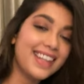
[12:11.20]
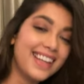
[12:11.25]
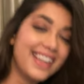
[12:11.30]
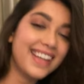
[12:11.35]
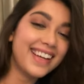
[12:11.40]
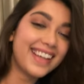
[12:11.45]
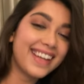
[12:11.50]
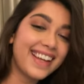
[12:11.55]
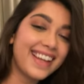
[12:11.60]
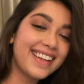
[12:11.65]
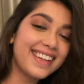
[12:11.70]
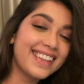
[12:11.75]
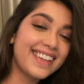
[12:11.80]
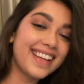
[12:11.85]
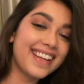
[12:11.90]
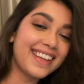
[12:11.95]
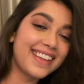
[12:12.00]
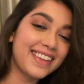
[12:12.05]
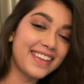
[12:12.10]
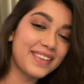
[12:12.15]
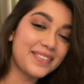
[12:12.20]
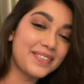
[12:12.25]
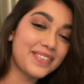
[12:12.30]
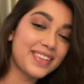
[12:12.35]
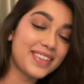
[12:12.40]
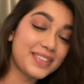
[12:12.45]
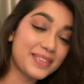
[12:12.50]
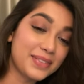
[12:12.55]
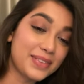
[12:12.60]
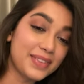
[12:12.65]
Nandeep,
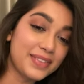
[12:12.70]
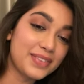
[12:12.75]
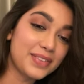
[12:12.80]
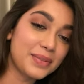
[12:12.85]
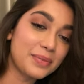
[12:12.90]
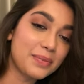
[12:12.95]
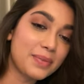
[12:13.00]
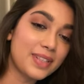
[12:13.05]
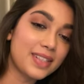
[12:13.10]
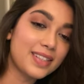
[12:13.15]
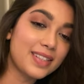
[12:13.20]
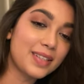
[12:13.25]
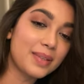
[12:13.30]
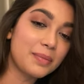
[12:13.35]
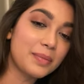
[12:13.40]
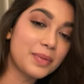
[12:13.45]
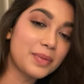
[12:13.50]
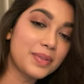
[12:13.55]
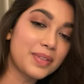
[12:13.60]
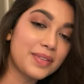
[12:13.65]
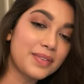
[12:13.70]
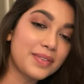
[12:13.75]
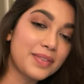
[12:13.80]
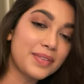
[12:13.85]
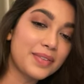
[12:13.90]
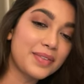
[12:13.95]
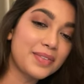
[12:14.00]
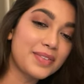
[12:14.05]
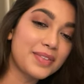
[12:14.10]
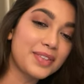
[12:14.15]
yes, we have to meet. Tell me whenever.
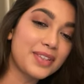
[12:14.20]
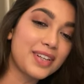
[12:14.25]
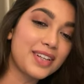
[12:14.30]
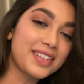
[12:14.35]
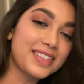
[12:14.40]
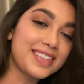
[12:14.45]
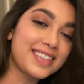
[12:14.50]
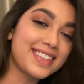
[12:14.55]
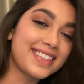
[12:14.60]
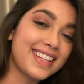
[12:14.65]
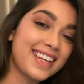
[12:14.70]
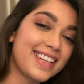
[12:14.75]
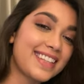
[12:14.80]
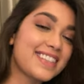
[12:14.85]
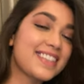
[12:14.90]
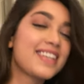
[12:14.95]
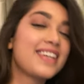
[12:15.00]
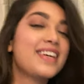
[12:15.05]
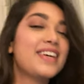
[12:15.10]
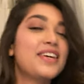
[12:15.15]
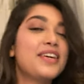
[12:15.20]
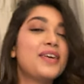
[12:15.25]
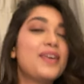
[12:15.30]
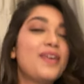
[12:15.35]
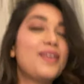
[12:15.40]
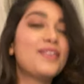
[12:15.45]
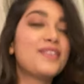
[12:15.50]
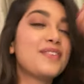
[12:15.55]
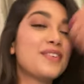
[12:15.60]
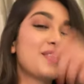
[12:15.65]
We have to goss and dance.
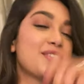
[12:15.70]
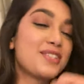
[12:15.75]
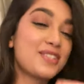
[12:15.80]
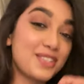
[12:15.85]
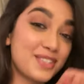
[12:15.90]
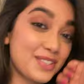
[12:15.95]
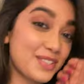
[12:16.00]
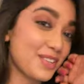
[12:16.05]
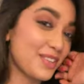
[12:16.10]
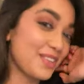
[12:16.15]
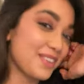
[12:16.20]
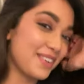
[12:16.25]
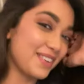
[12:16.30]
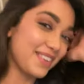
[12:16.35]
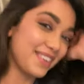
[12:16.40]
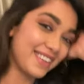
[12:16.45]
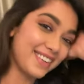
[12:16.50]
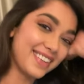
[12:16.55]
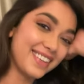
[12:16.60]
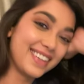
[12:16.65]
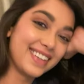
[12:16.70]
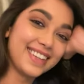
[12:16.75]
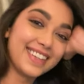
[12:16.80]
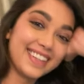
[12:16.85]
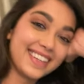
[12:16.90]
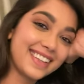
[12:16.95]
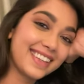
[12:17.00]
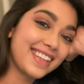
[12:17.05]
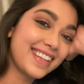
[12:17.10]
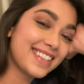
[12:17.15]
Oh, for sure.
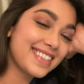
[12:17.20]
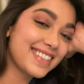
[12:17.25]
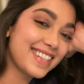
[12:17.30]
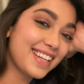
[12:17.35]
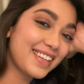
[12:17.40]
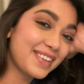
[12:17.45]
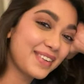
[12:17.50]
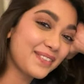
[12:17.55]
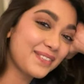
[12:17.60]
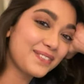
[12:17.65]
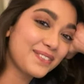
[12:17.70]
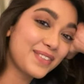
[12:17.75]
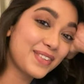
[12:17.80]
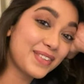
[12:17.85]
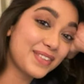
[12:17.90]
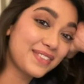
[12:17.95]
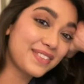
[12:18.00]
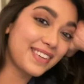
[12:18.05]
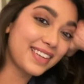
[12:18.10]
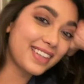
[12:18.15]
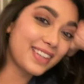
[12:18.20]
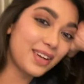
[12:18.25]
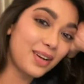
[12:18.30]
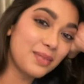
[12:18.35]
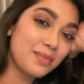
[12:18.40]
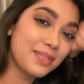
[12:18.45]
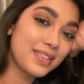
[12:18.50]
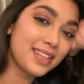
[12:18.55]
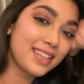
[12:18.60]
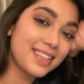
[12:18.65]
That's like a perfect
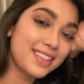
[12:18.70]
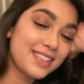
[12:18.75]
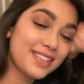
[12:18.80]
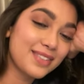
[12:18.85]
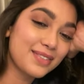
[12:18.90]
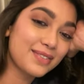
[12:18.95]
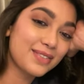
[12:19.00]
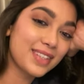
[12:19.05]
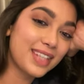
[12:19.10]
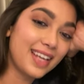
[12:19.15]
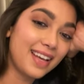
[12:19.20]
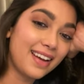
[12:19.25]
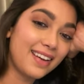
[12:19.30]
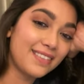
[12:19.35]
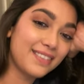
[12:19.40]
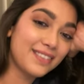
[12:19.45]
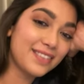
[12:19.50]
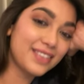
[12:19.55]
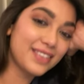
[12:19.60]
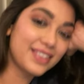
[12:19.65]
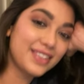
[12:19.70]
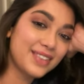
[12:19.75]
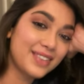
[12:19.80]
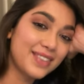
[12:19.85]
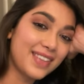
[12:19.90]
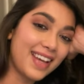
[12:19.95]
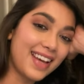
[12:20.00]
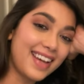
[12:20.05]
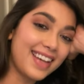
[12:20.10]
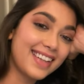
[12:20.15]
combination. We have to
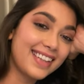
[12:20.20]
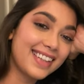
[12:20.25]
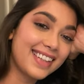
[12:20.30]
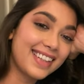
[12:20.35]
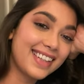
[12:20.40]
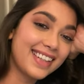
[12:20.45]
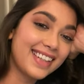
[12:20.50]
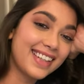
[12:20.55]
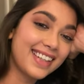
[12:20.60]
do that.